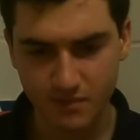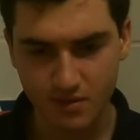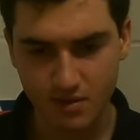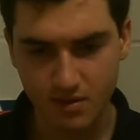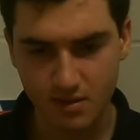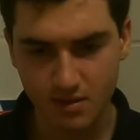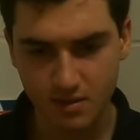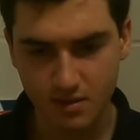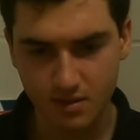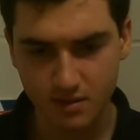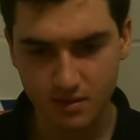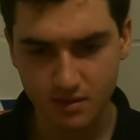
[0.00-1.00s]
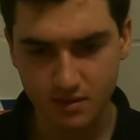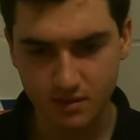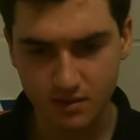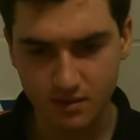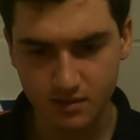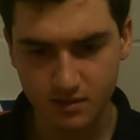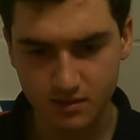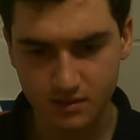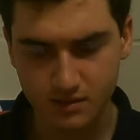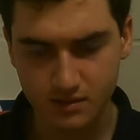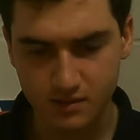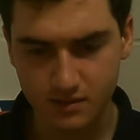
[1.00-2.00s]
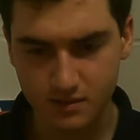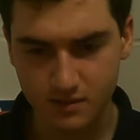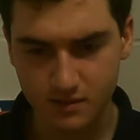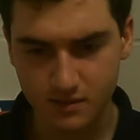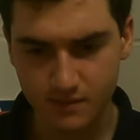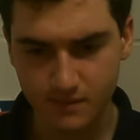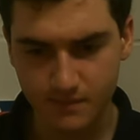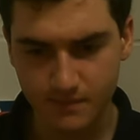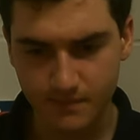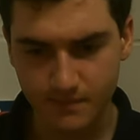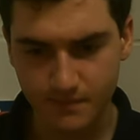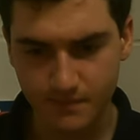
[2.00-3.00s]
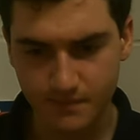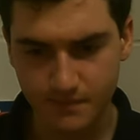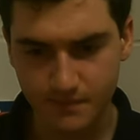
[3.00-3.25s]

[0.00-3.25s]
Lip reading: (no one is talking)